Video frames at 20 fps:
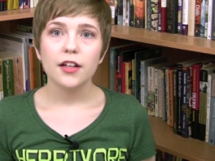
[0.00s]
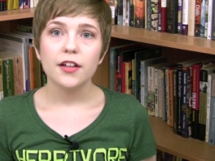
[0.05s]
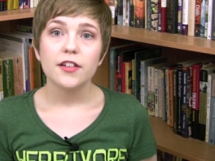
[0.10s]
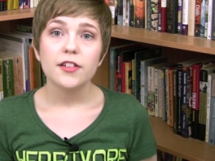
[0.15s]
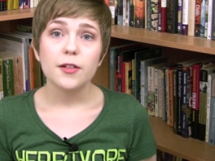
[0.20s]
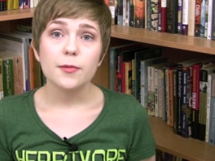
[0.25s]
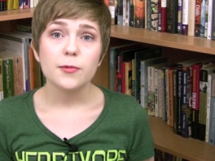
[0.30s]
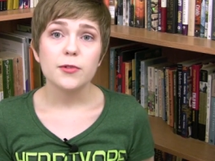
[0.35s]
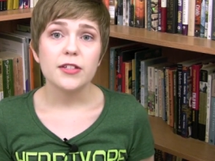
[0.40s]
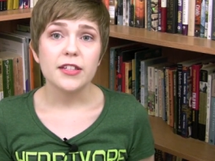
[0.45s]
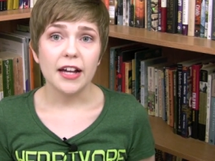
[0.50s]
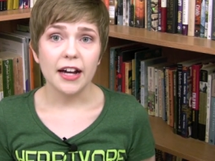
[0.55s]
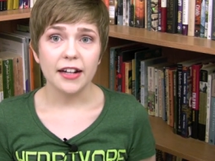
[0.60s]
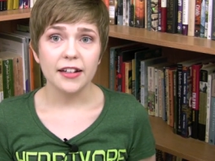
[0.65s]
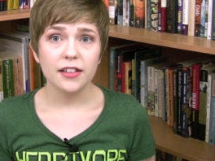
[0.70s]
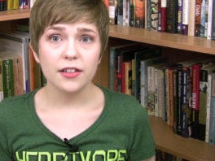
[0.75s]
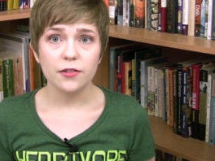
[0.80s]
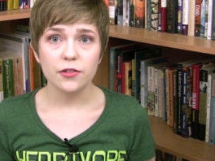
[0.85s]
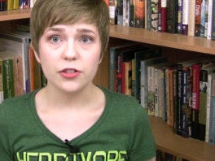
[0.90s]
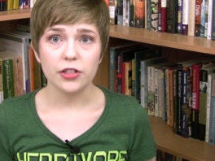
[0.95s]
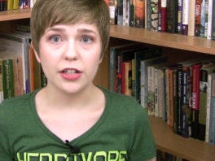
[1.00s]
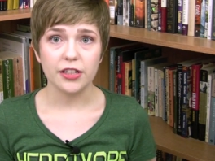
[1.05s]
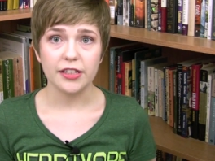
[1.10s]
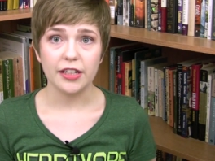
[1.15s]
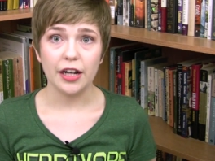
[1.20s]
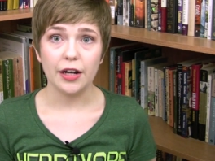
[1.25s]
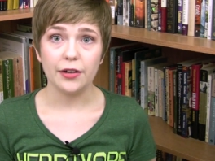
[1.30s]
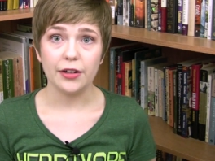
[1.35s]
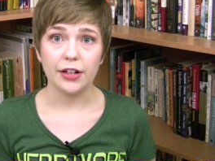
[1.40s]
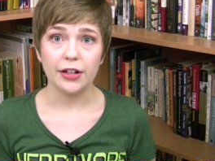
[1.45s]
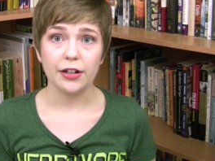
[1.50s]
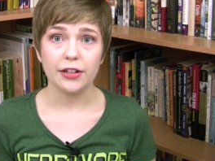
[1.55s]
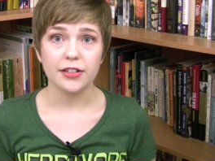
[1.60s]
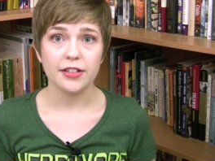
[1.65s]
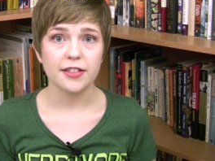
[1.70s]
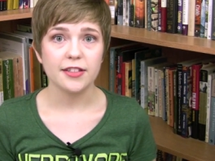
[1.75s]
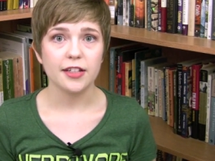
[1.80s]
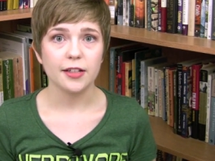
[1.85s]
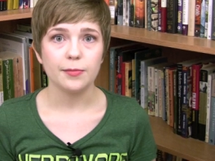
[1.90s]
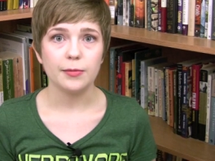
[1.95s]
Some signs of shutdown in
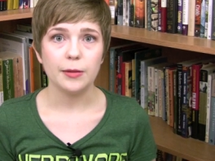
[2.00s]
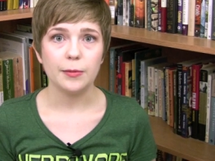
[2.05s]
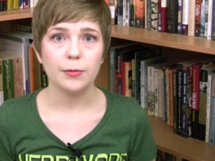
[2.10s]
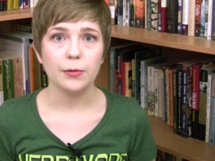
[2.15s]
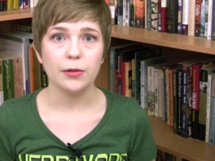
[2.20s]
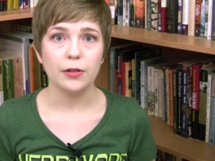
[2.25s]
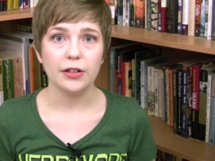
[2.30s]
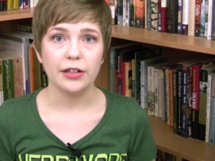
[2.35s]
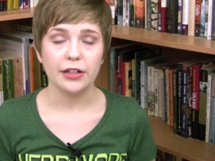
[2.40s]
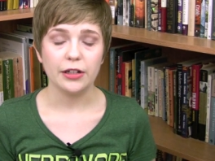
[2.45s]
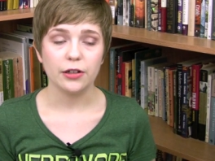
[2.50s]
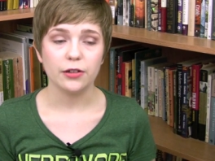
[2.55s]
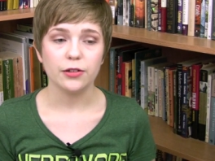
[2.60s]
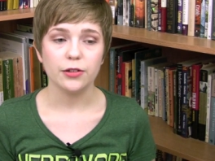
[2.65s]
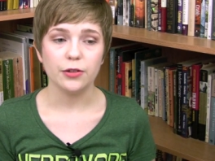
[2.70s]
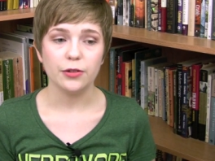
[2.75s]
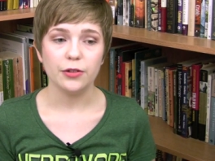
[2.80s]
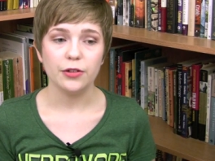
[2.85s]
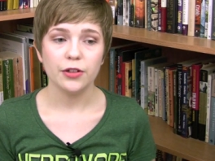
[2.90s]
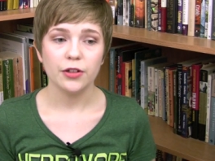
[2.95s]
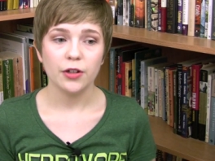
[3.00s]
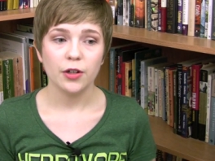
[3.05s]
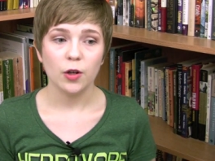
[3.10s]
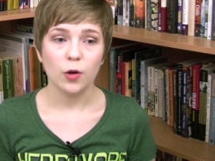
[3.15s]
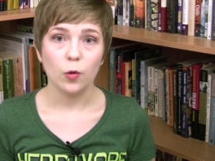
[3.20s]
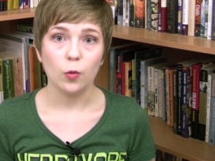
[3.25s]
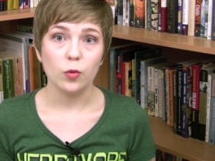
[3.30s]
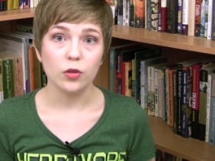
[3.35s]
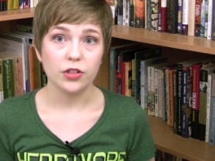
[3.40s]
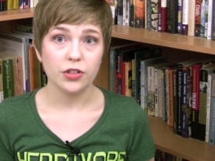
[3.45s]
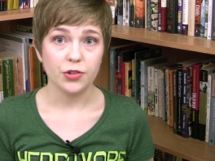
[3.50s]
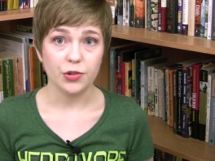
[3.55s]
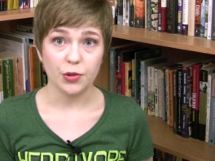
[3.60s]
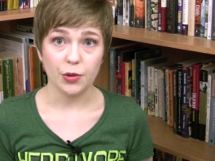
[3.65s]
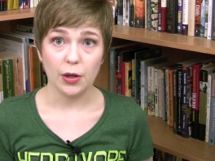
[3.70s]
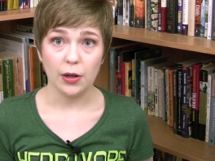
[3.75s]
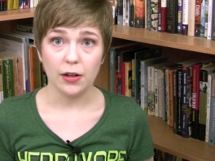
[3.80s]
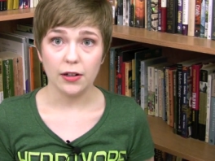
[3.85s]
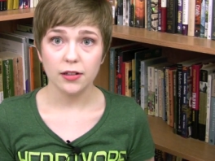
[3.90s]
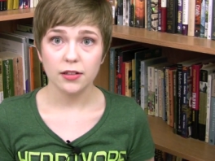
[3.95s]
autistic people include
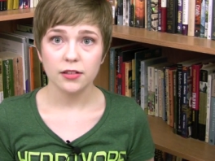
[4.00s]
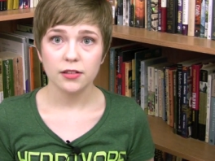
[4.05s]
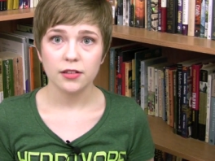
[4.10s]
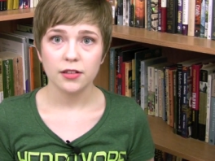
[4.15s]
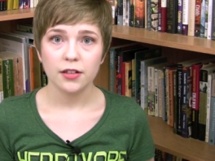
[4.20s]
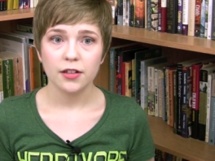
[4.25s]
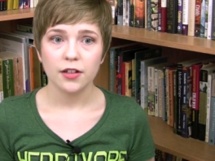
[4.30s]
withdrawal.